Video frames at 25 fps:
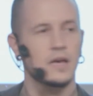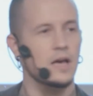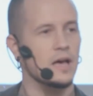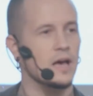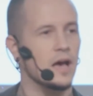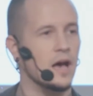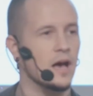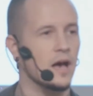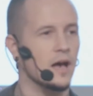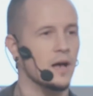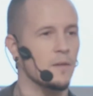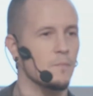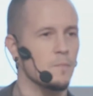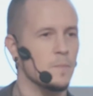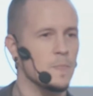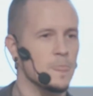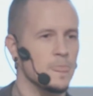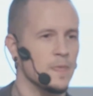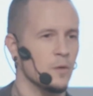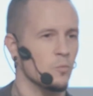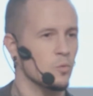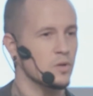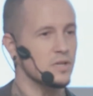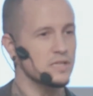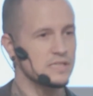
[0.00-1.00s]

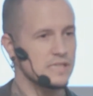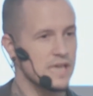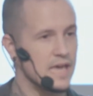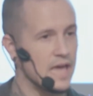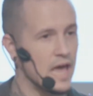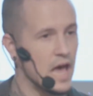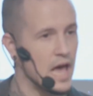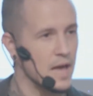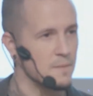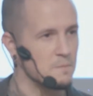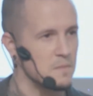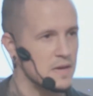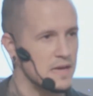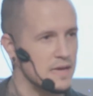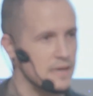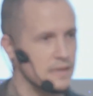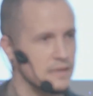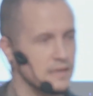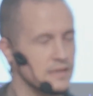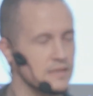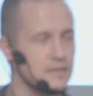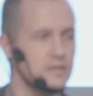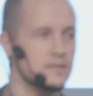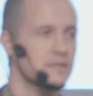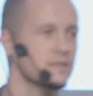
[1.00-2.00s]
What does AI
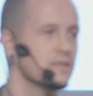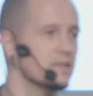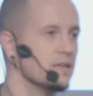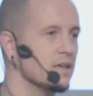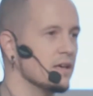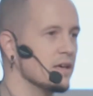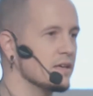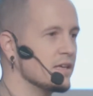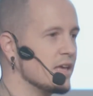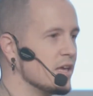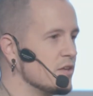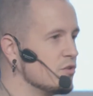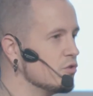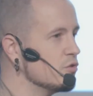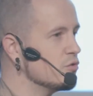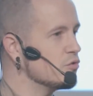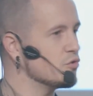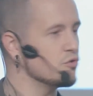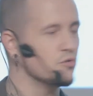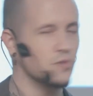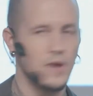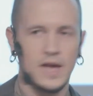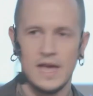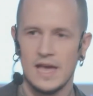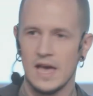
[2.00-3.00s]
mean? Can you
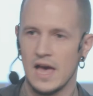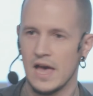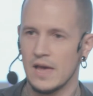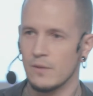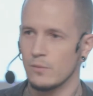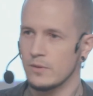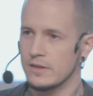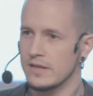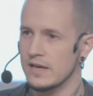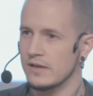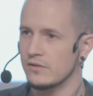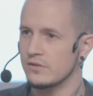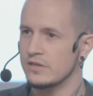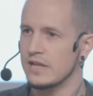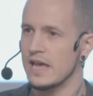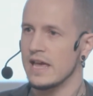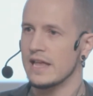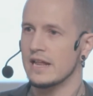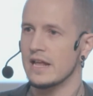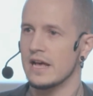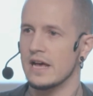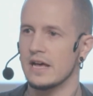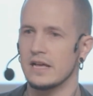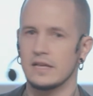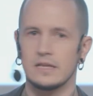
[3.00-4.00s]
do AI without
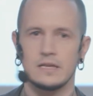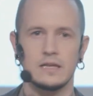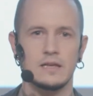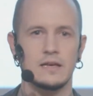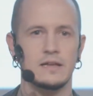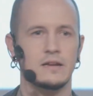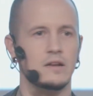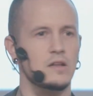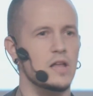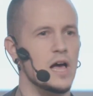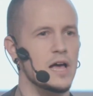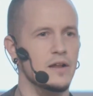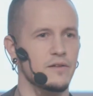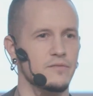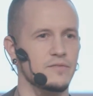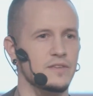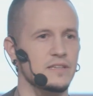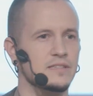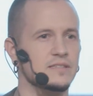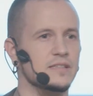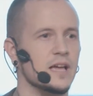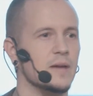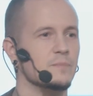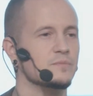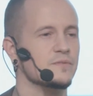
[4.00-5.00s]
data? And a lot of
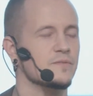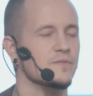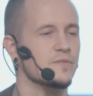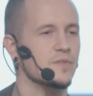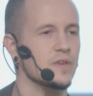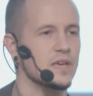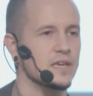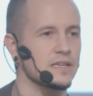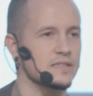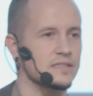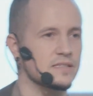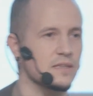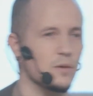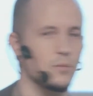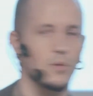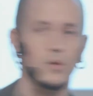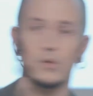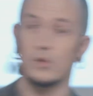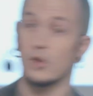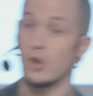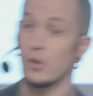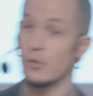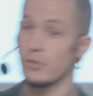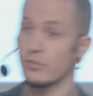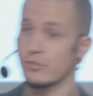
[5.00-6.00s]
these types of things that
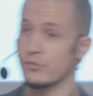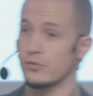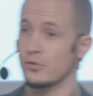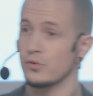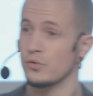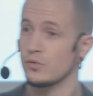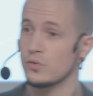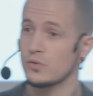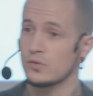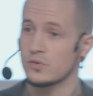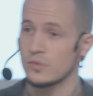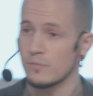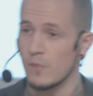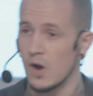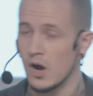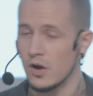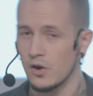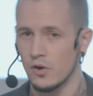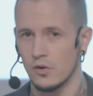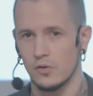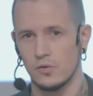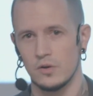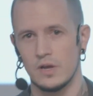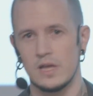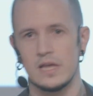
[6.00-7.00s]
we'll go through
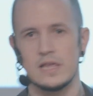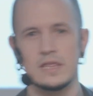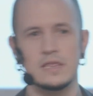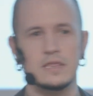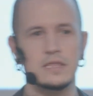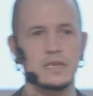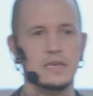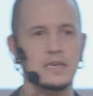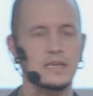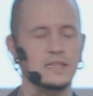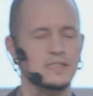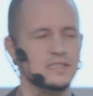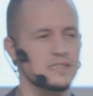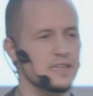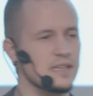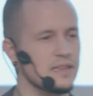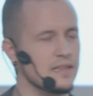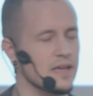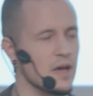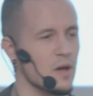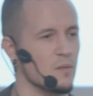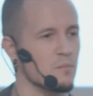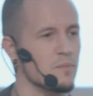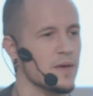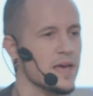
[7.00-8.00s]
tomorrow in the
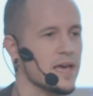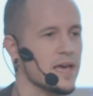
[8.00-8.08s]
sit-down